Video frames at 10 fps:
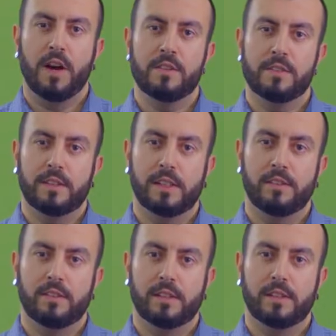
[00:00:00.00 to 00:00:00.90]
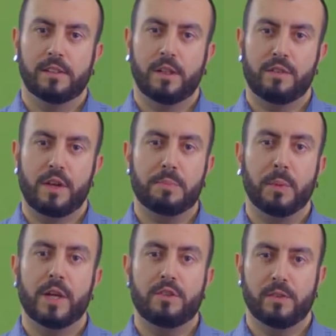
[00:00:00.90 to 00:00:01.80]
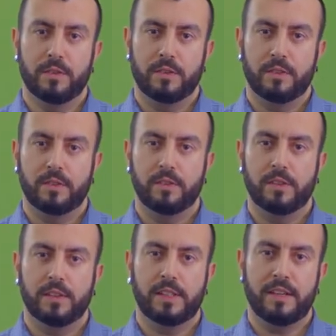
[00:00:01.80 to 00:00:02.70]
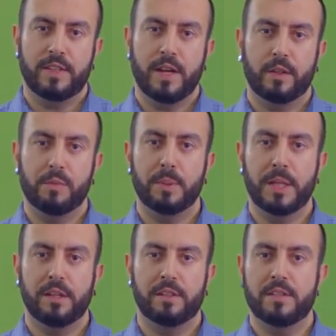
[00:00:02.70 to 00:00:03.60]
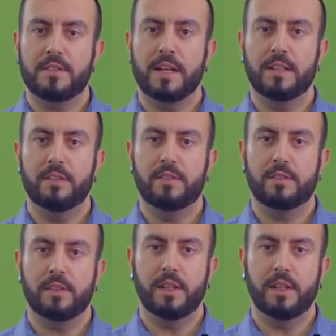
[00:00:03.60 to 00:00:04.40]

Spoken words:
eyes that there's a lot of aspiration. They've now completed their studies,